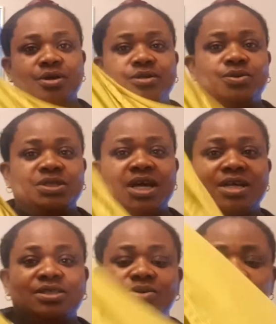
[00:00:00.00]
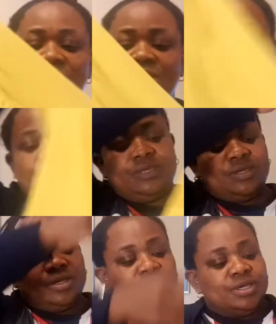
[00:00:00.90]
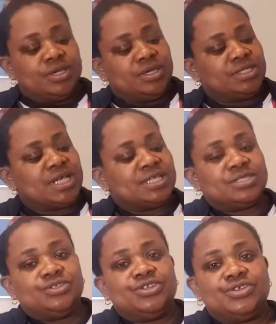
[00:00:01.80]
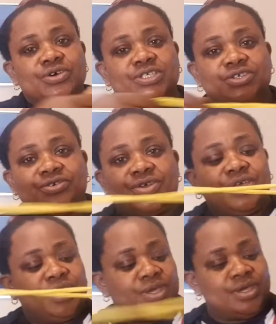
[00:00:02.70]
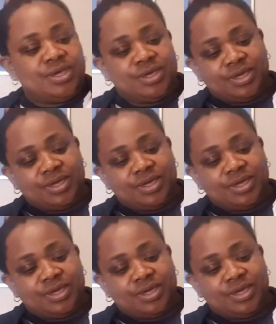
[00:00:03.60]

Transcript: So it has hoodie, it has drawstring,